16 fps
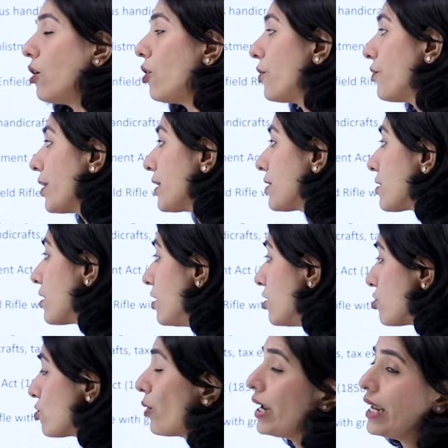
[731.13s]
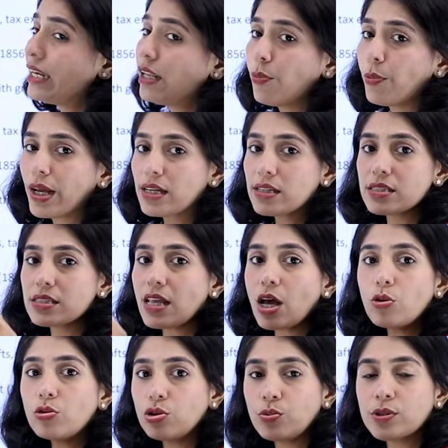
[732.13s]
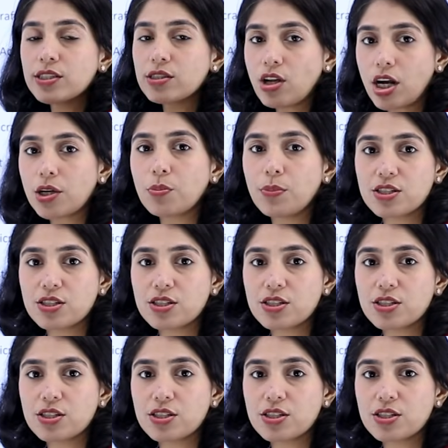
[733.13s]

All right. So anyway, South was not